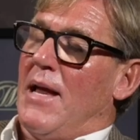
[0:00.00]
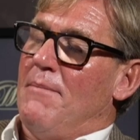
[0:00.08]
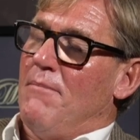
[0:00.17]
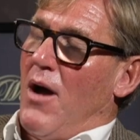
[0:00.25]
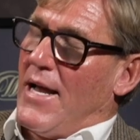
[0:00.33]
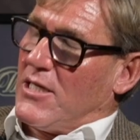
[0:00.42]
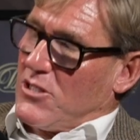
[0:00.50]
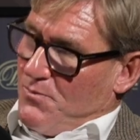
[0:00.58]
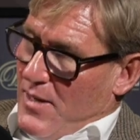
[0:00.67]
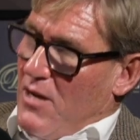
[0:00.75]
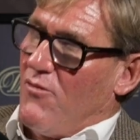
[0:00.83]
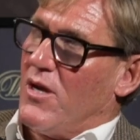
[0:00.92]
In my
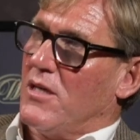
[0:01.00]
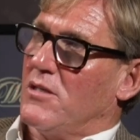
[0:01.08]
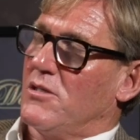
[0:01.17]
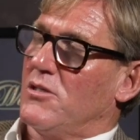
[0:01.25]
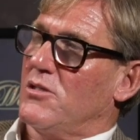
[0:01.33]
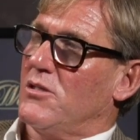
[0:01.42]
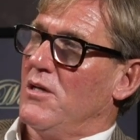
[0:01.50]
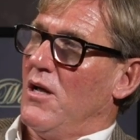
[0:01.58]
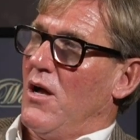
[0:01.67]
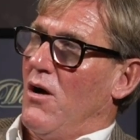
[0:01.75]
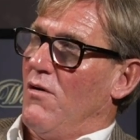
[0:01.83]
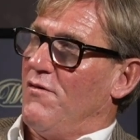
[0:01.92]
experience
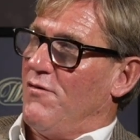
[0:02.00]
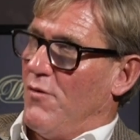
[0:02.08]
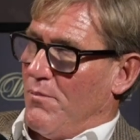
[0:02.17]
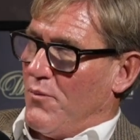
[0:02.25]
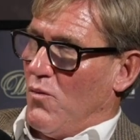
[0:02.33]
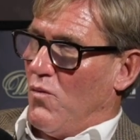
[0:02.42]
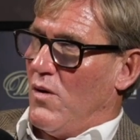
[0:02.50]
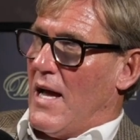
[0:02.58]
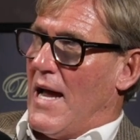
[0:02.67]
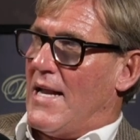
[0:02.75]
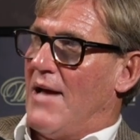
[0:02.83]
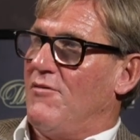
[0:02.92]
of football
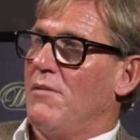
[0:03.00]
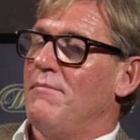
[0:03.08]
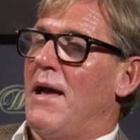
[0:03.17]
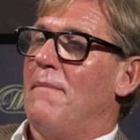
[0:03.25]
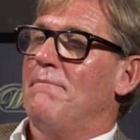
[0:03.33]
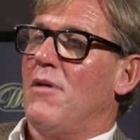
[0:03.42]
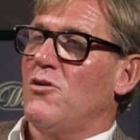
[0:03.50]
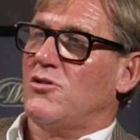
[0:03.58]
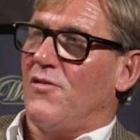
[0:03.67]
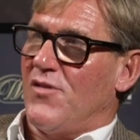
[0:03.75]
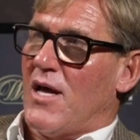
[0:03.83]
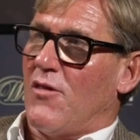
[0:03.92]
and having met most
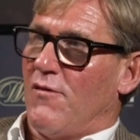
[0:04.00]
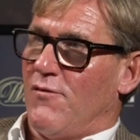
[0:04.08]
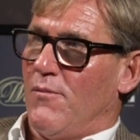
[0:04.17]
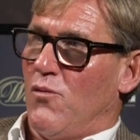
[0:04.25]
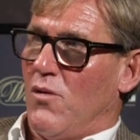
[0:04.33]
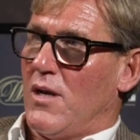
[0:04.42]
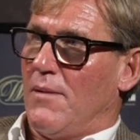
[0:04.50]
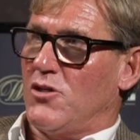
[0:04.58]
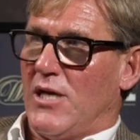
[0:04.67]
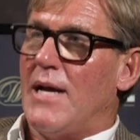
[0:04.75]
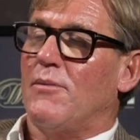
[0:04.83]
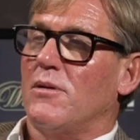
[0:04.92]
of the other football club
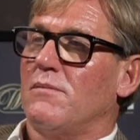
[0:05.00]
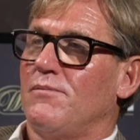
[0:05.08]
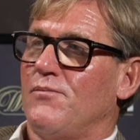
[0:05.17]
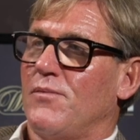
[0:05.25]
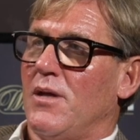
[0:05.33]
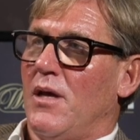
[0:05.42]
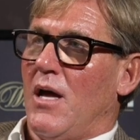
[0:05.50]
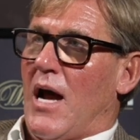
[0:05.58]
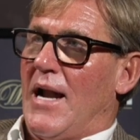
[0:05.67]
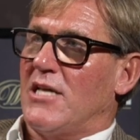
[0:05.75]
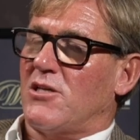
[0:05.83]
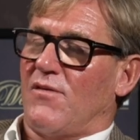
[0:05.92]
chairmen, and
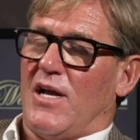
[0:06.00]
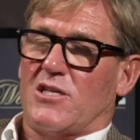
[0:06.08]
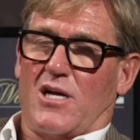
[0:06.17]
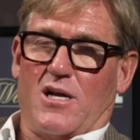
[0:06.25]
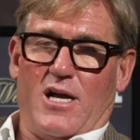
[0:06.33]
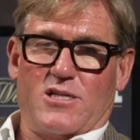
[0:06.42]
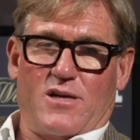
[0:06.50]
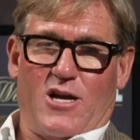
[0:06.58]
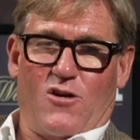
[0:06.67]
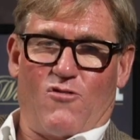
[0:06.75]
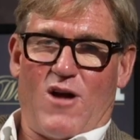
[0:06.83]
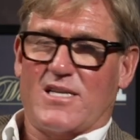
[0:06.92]
it's a
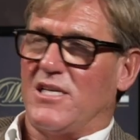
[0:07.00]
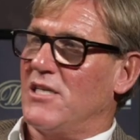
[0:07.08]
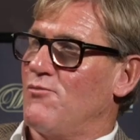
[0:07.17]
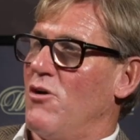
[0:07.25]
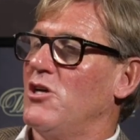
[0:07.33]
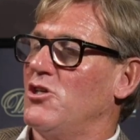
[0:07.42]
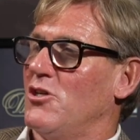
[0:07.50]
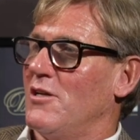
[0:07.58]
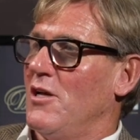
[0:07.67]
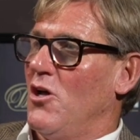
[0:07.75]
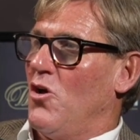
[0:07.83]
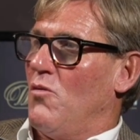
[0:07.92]
crass expression,
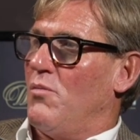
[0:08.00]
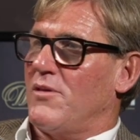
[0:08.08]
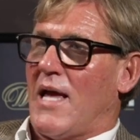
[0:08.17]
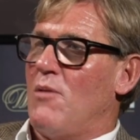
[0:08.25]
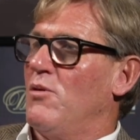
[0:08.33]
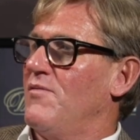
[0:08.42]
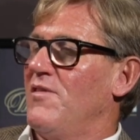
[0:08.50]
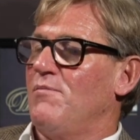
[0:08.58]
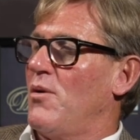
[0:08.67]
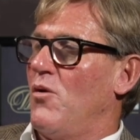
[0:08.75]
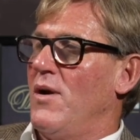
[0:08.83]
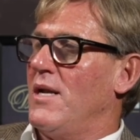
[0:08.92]
but they would have
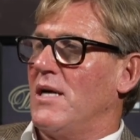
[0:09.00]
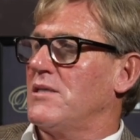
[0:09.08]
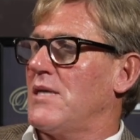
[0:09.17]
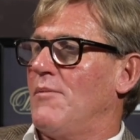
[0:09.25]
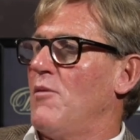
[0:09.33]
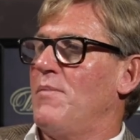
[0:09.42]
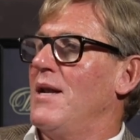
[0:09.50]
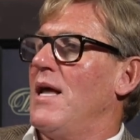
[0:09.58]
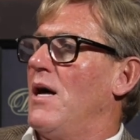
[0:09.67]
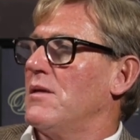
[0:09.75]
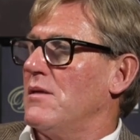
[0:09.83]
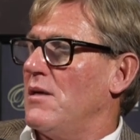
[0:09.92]
employed Osama bin
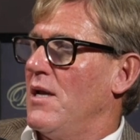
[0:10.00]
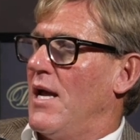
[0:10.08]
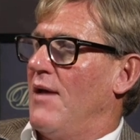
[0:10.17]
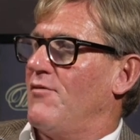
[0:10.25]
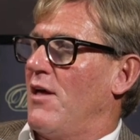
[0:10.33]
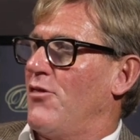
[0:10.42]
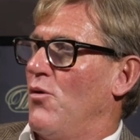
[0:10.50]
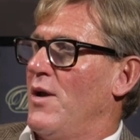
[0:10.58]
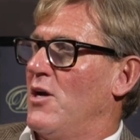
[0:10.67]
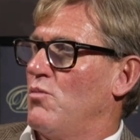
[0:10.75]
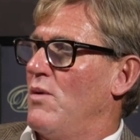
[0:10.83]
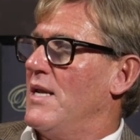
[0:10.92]
Laden if they thought he
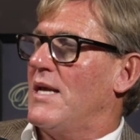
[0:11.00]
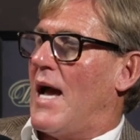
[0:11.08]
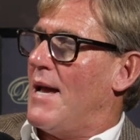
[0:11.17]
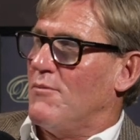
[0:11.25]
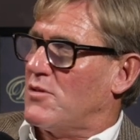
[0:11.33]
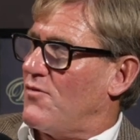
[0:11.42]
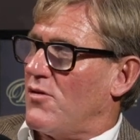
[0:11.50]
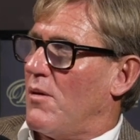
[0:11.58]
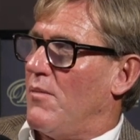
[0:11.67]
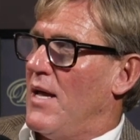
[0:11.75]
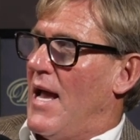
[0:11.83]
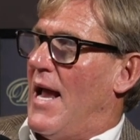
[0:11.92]
could win games for them.
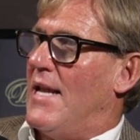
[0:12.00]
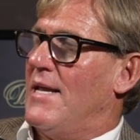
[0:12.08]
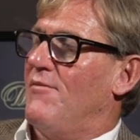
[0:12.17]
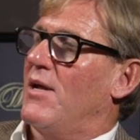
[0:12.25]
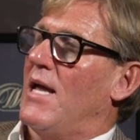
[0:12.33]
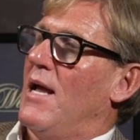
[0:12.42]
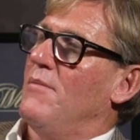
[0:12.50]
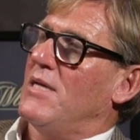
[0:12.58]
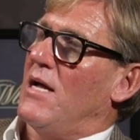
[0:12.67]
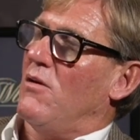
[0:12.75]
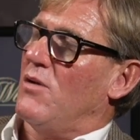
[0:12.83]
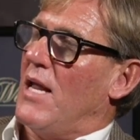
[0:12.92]
It never came
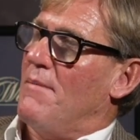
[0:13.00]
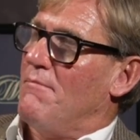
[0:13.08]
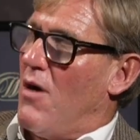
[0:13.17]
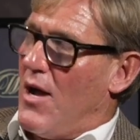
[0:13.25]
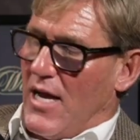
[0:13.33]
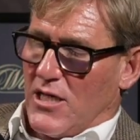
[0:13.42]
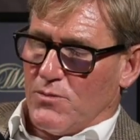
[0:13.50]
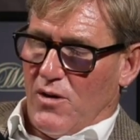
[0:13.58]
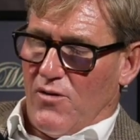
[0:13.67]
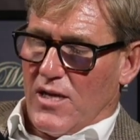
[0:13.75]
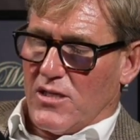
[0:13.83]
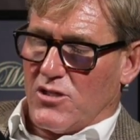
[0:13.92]
down in my
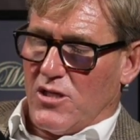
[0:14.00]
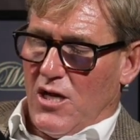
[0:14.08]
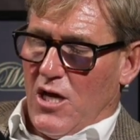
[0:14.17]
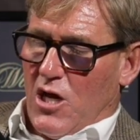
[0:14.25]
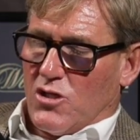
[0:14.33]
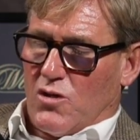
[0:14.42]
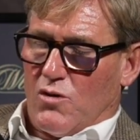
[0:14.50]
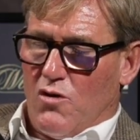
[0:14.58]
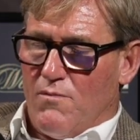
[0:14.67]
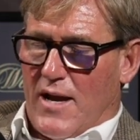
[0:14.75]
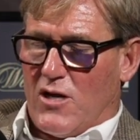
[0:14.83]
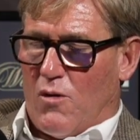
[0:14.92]
experience. So you
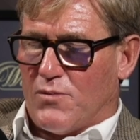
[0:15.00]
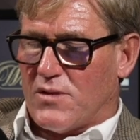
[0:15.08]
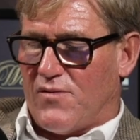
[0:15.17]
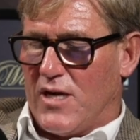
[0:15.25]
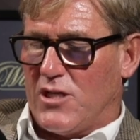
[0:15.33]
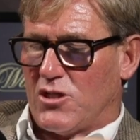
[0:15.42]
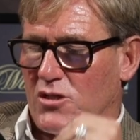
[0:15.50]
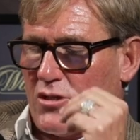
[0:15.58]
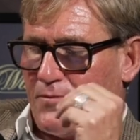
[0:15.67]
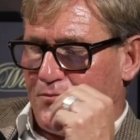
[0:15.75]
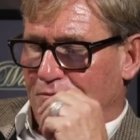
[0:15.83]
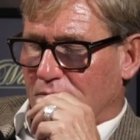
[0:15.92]
made observations
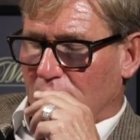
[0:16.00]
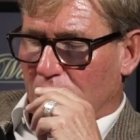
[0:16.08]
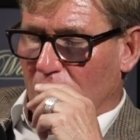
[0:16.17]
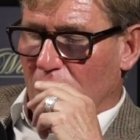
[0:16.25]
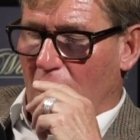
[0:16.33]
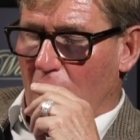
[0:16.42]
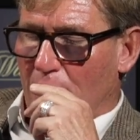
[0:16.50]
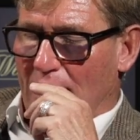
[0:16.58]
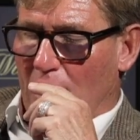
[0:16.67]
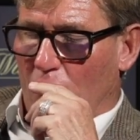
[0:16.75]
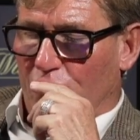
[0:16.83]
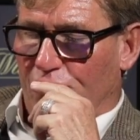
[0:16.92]

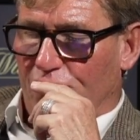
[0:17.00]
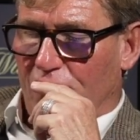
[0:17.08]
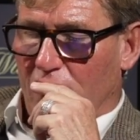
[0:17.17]
about